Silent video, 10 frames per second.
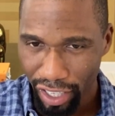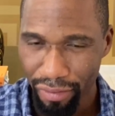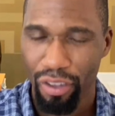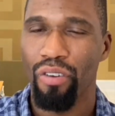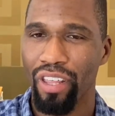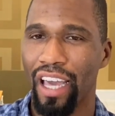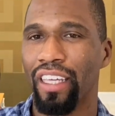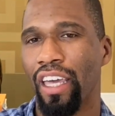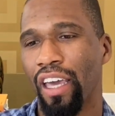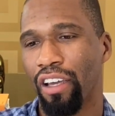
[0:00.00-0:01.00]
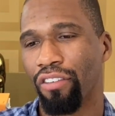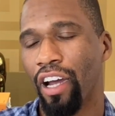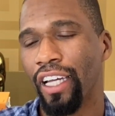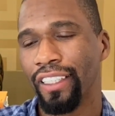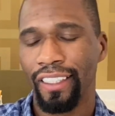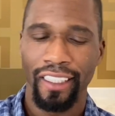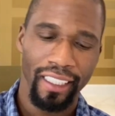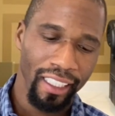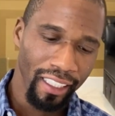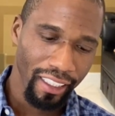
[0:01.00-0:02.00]
to give you that kick, right?
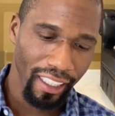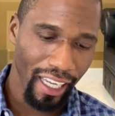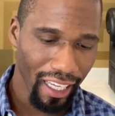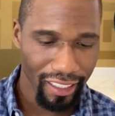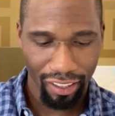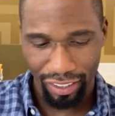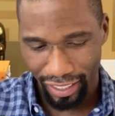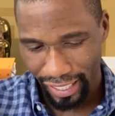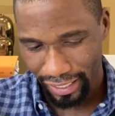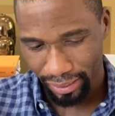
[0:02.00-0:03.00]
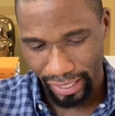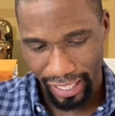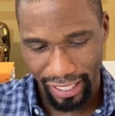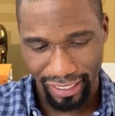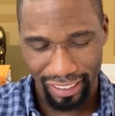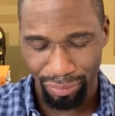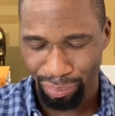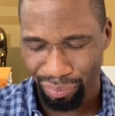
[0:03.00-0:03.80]
Next thing on the list is,